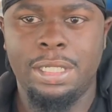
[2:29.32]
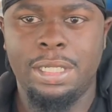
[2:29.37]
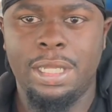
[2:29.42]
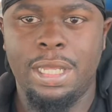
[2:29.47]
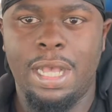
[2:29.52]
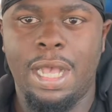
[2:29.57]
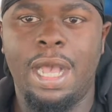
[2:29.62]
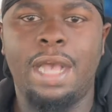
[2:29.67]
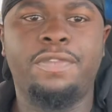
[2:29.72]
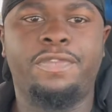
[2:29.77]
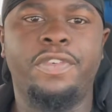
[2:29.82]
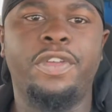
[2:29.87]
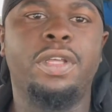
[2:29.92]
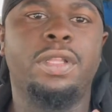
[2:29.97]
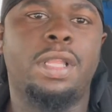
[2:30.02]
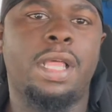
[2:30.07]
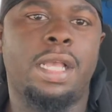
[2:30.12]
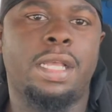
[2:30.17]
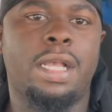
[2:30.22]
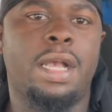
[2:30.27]
I feel
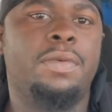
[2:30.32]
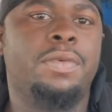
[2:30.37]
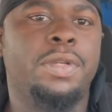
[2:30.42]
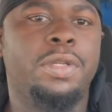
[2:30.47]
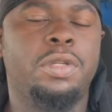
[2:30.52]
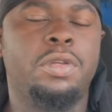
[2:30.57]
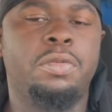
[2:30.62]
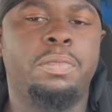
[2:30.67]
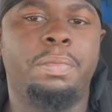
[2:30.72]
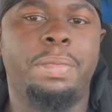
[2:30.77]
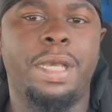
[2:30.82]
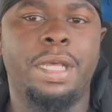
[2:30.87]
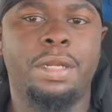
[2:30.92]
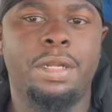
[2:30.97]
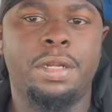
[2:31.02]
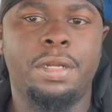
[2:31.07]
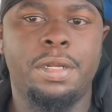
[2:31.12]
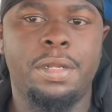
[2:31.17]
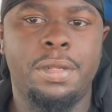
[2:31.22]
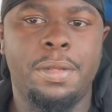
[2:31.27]
like I would do
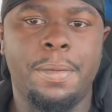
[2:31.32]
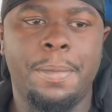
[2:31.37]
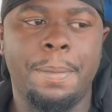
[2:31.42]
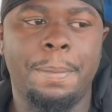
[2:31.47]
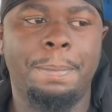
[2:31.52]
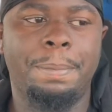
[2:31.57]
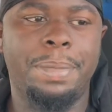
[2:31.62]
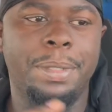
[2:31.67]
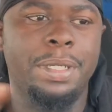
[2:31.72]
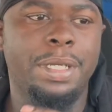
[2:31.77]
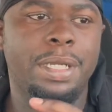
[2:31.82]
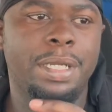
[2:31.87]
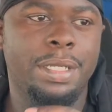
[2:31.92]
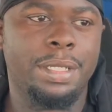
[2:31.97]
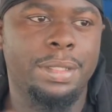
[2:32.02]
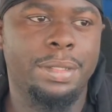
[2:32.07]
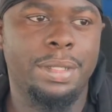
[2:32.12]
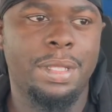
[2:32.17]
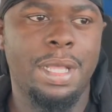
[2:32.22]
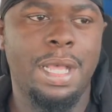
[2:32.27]
better, but
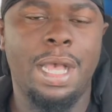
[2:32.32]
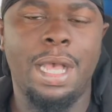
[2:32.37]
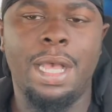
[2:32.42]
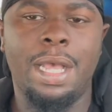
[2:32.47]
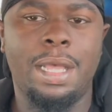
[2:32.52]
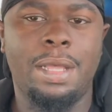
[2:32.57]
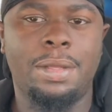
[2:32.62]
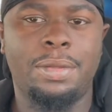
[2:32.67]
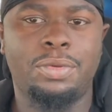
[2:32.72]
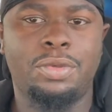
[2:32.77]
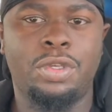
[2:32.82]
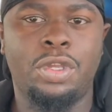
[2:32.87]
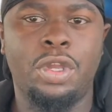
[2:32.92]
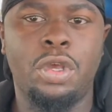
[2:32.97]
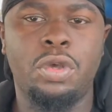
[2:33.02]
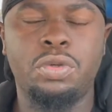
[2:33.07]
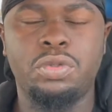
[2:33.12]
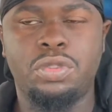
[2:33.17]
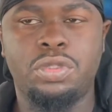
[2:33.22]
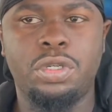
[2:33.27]
I
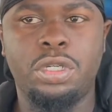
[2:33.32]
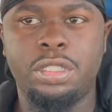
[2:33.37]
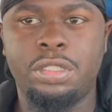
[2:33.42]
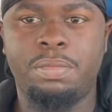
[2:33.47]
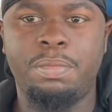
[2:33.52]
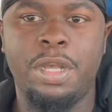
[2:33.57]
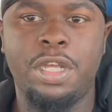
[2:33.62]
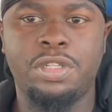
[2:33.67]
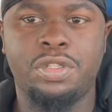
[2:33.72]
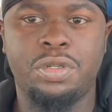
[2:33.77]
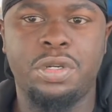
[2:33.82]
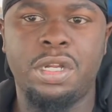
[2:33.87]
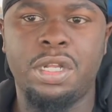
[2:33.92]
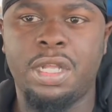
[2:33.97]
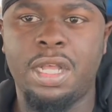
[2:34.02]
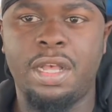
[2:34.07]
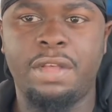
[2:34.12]
don't trust my truck.